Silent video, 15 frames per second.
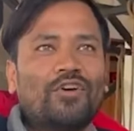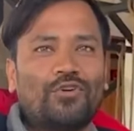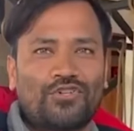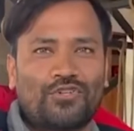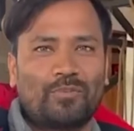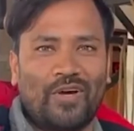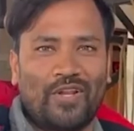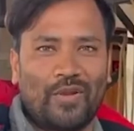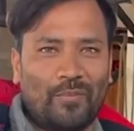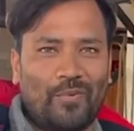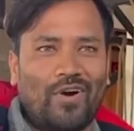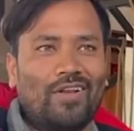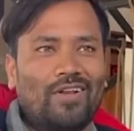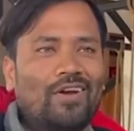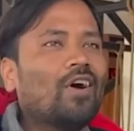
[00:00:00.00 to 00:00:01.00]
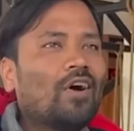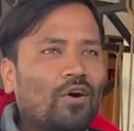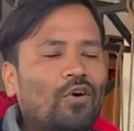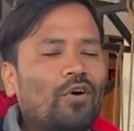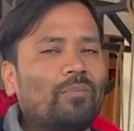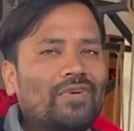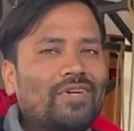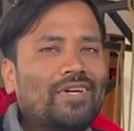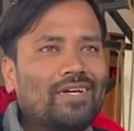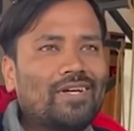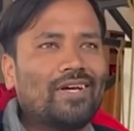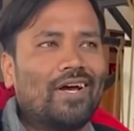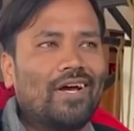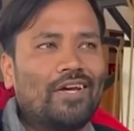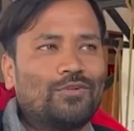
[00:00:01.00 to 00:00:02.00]
Kushma, Nepal. Hope
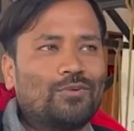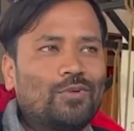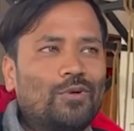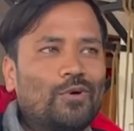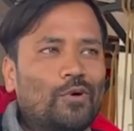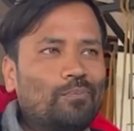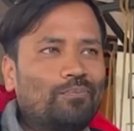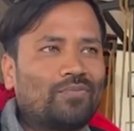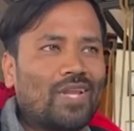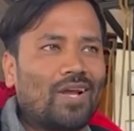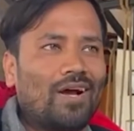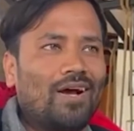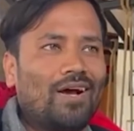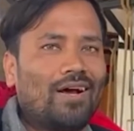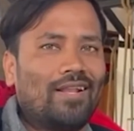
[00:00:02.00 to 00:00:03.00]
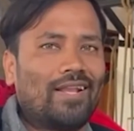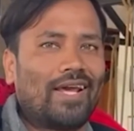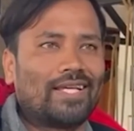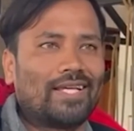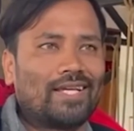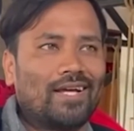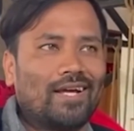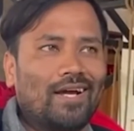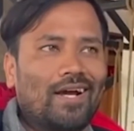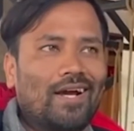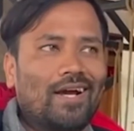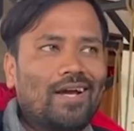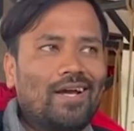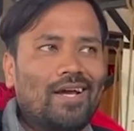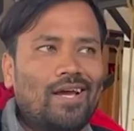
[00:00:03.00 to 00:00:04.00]
uh, it will go uh, like uh,
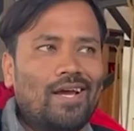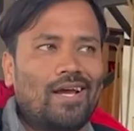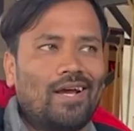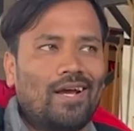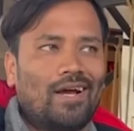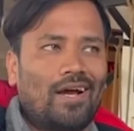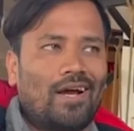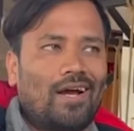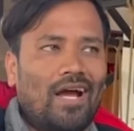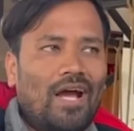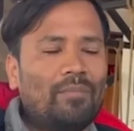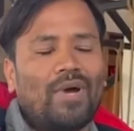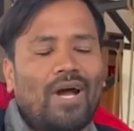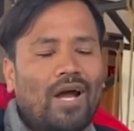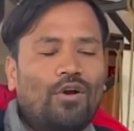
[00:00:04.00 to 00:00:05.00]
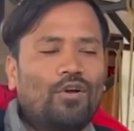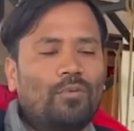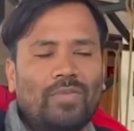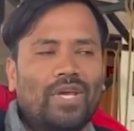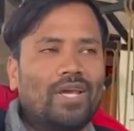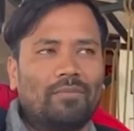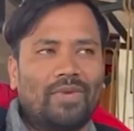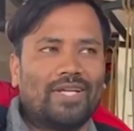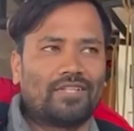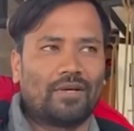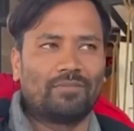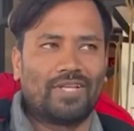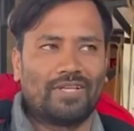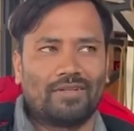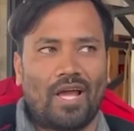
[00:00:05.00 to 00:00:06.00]
uh, i will make
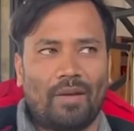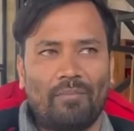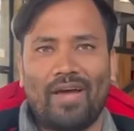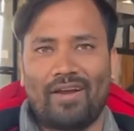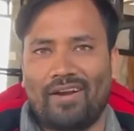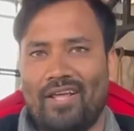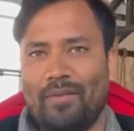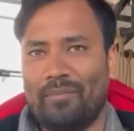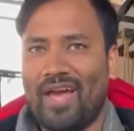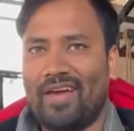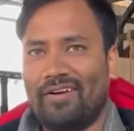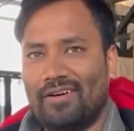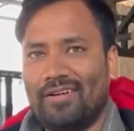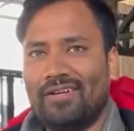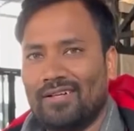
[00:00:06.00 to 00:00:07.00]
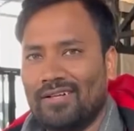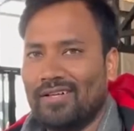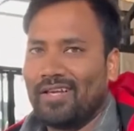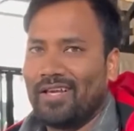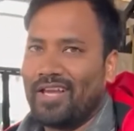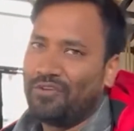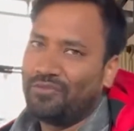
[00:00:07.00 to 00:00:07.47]
something better and better in